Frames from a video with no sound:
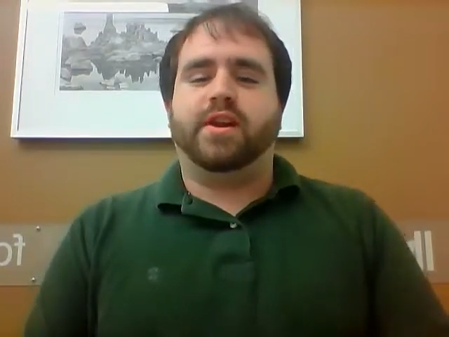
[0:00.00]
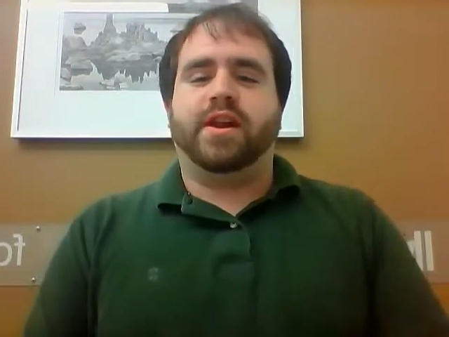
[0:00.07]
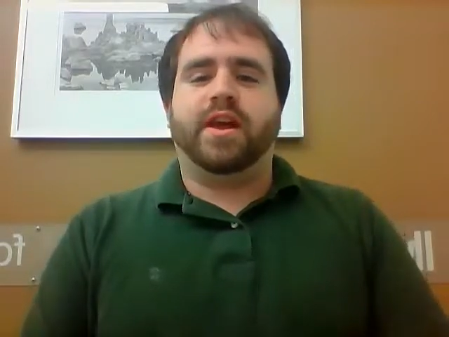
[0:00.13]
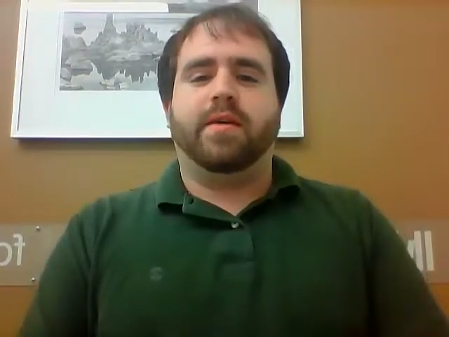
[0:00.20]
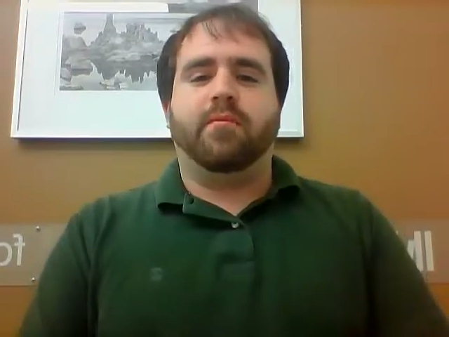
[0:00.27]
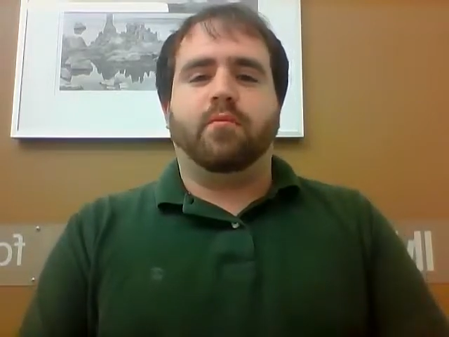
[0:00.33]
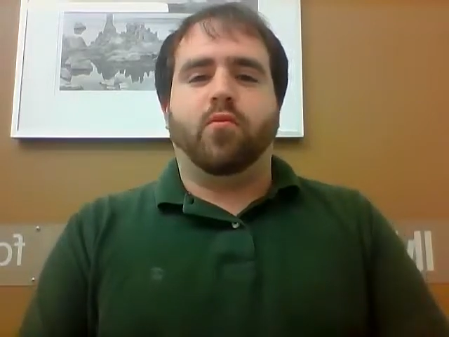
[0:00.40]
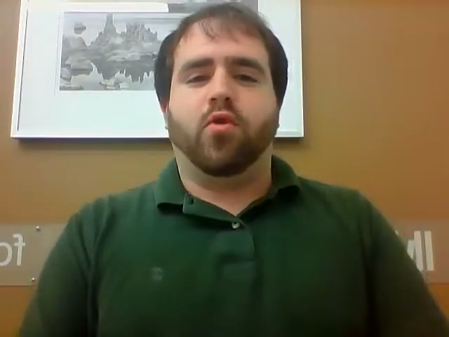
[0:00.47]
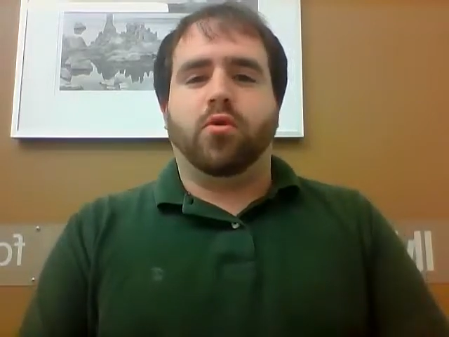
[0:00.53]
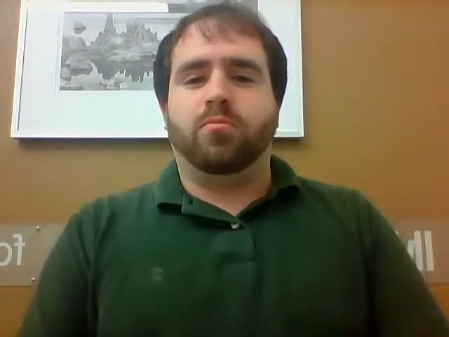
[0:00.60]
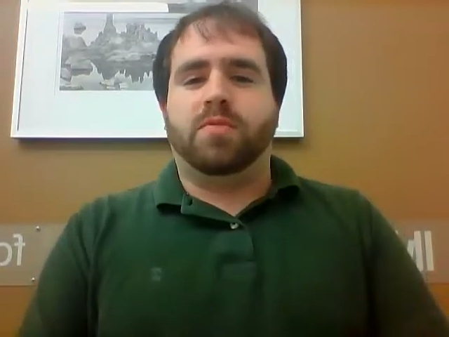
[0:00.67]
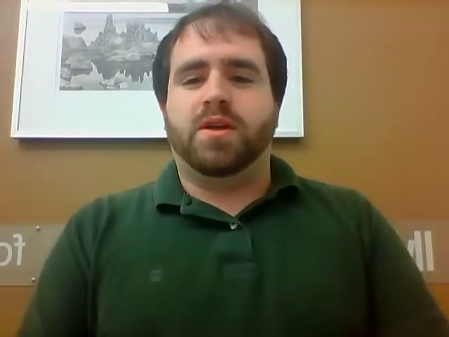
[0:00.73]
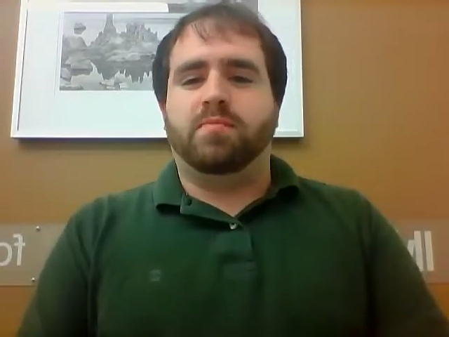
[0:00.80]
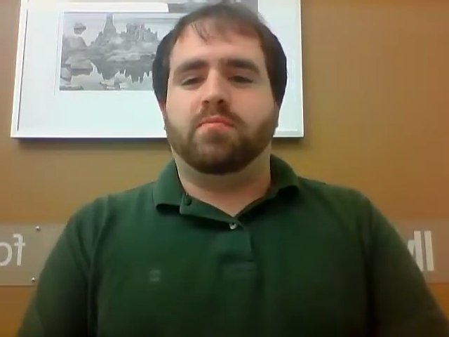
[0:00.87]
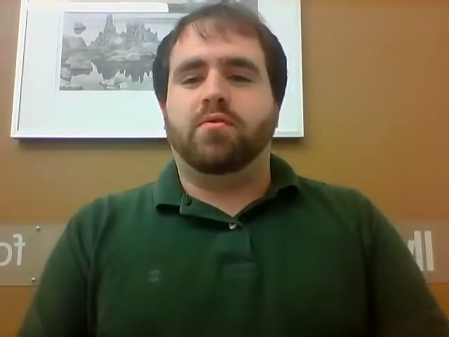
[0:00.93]
get more
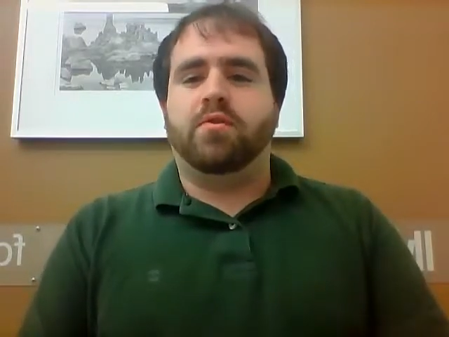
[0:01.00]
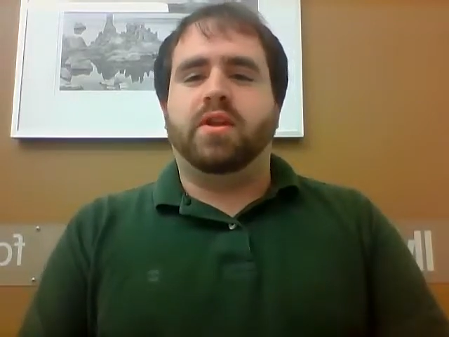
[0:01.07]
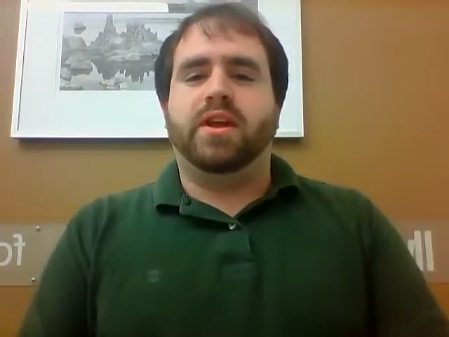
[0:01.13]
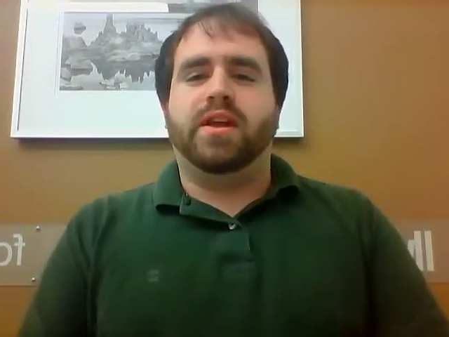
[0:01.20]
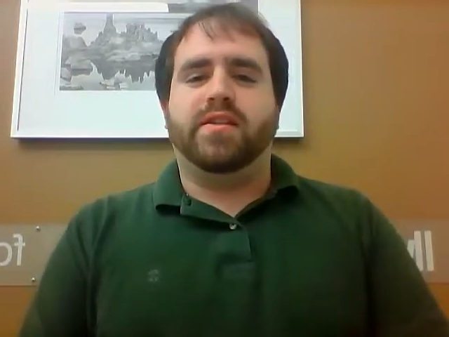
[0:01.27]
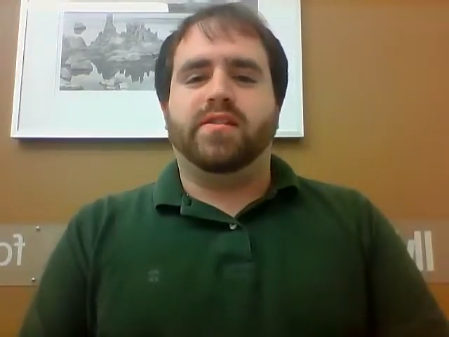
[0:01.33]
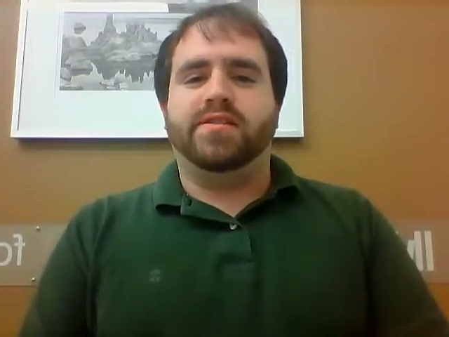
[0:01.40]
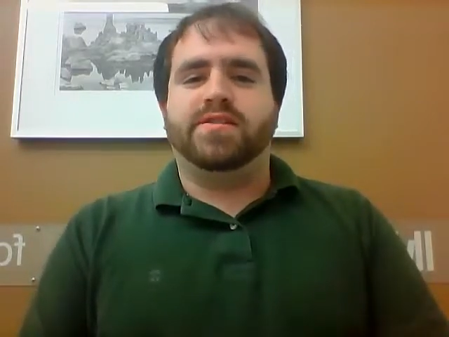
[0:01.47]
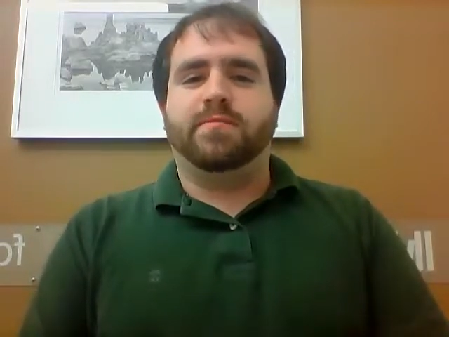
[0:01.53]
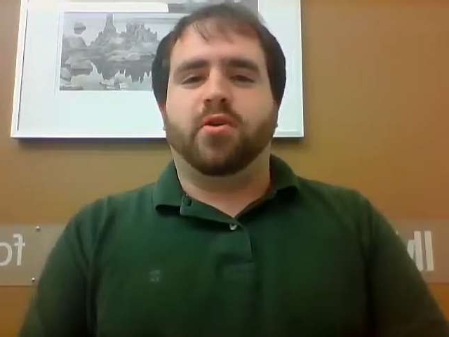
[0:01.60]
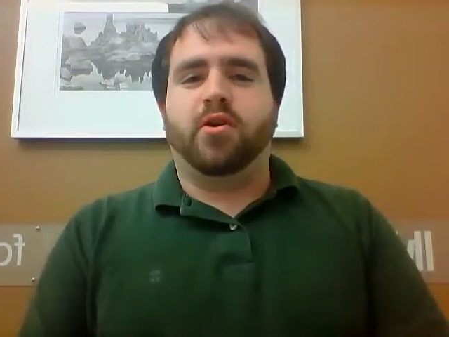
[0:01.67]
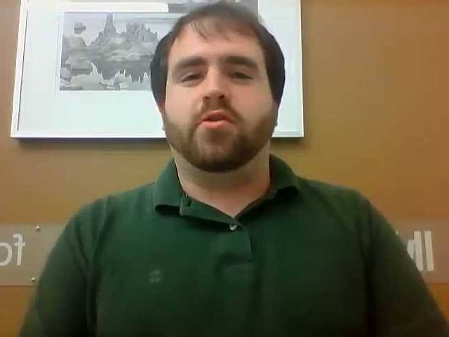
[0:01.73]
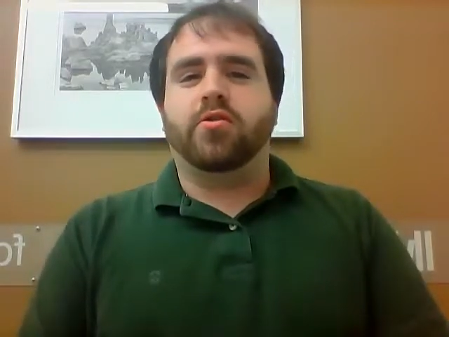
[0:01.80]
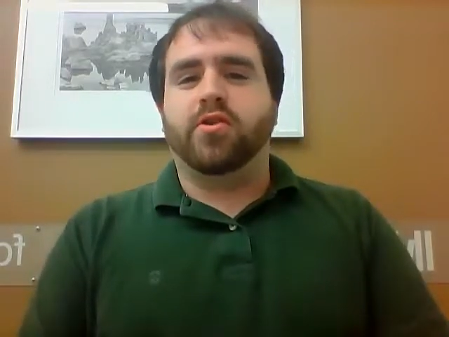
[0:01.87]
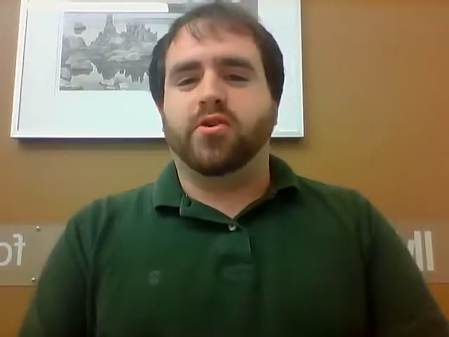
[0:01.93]
people in the
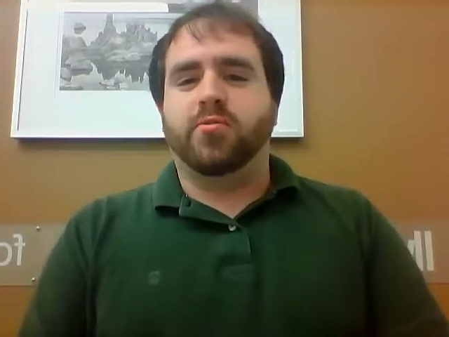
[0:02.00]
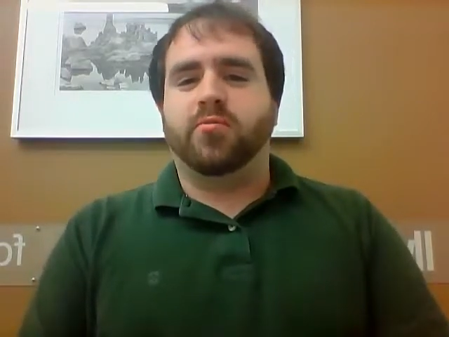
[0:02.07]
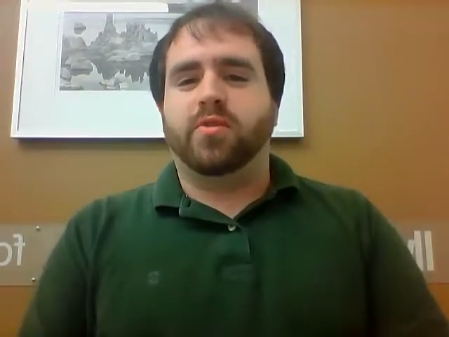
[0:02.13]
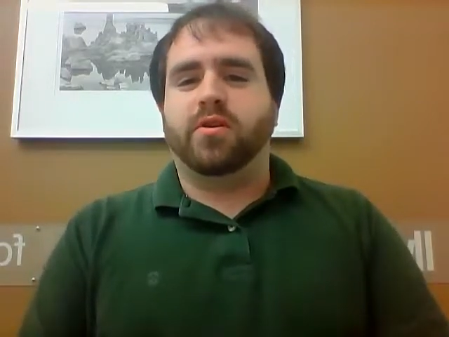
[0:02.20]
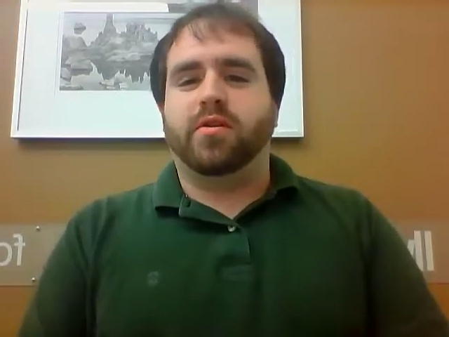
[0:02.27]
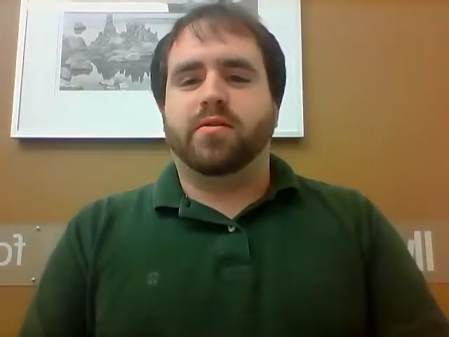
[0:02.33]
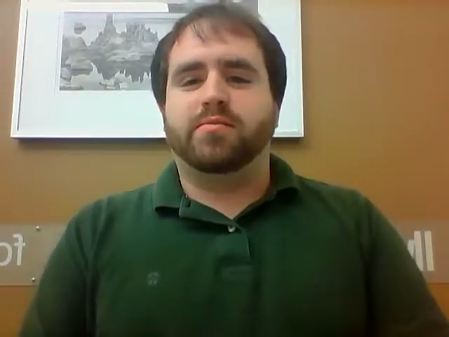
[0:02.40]
small group.